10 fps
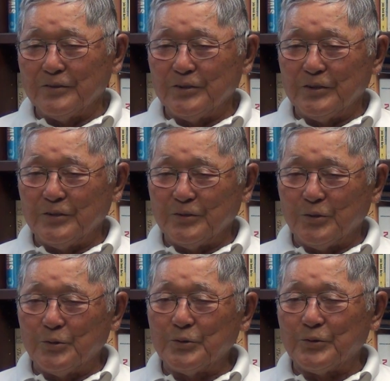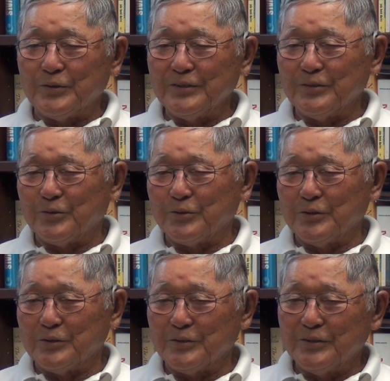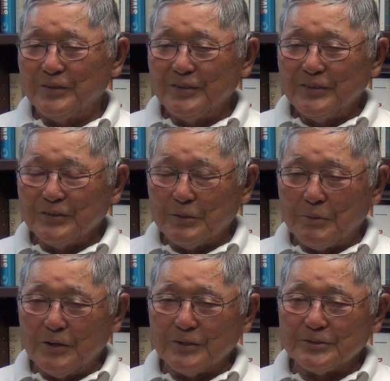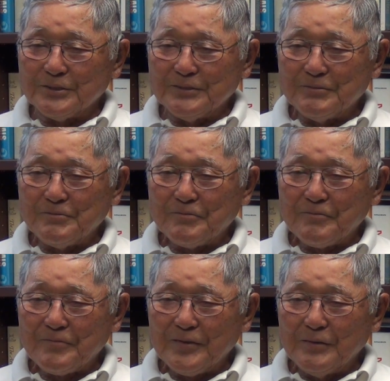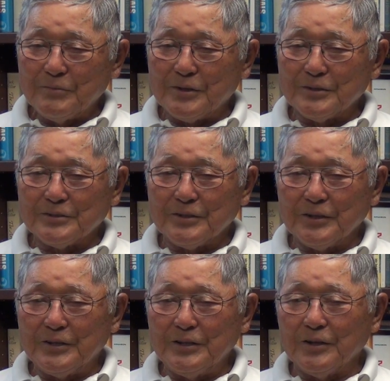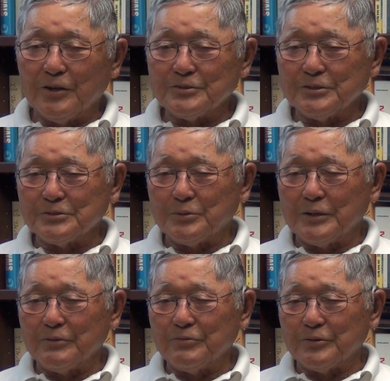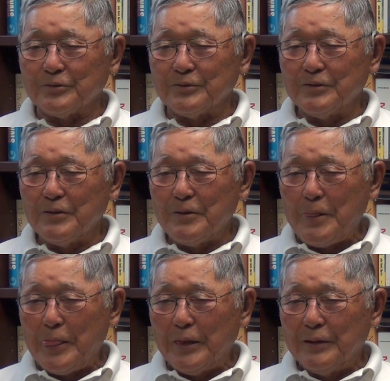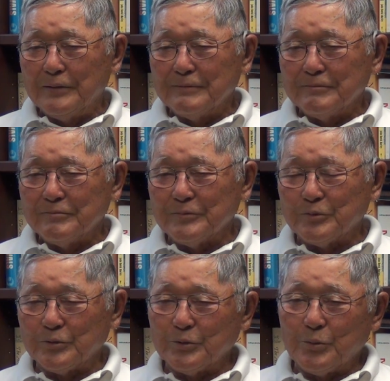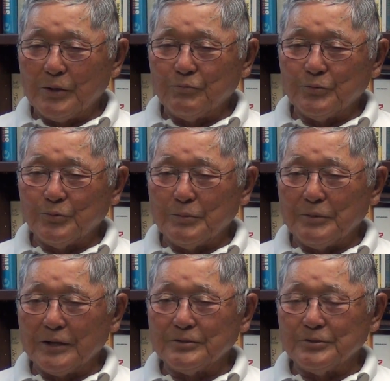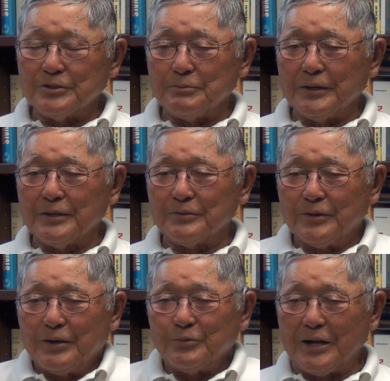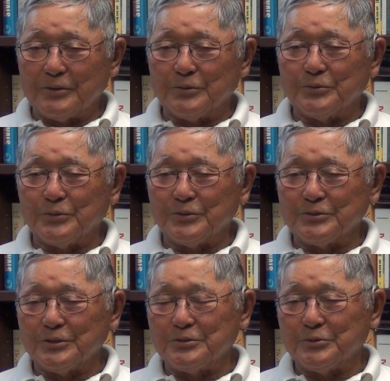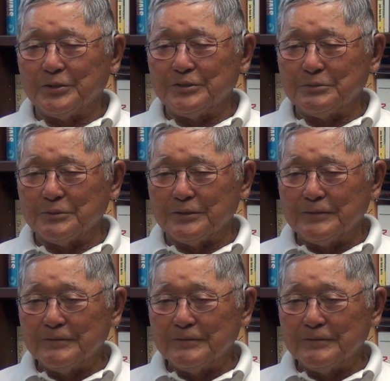the owner or the boss, because I think he lost his wife, or the wife went back to Japan. I don't know the situation, but